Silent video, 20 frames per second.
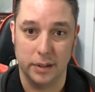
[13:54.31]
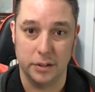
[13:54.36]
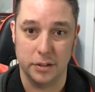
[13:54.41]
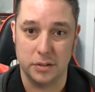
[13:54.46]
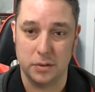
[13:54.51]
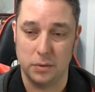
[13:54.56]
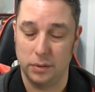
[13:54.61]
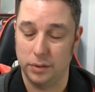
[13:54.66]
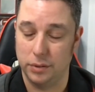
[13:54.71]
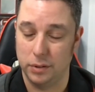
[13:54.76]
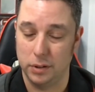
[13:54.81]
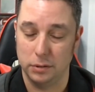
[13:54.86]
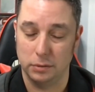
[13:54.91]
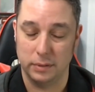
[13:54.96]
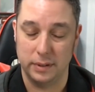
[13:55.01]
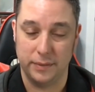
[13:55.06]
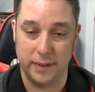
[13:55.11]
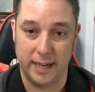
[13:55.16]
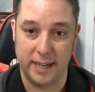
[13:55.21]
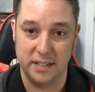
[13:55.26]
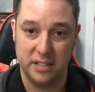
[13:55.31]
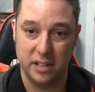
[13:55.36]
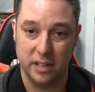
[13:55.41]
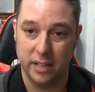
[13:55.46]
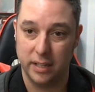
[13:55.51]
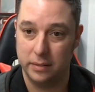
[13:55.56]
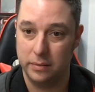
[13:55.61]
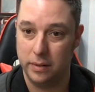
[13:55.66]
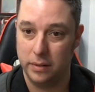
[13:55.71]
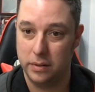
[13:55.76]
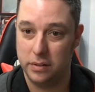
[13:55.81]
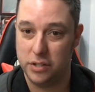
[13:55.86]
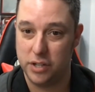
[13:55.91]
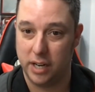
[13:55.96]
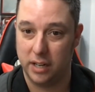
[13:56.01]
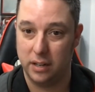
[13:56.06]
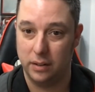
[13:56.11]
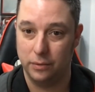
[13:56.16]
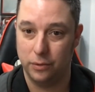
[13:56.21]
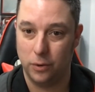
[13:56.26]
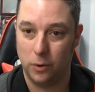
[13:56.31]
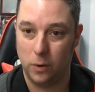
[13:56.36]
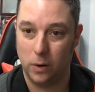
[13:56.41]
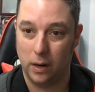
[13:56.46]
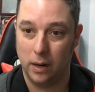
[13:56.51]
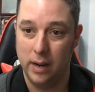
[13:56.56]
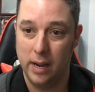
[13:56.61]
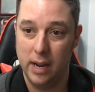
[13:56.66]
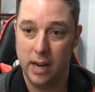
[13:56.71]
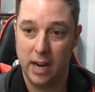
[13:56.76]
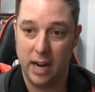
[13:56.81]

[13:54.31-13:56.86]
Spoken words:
You're just going through and revising it, checking for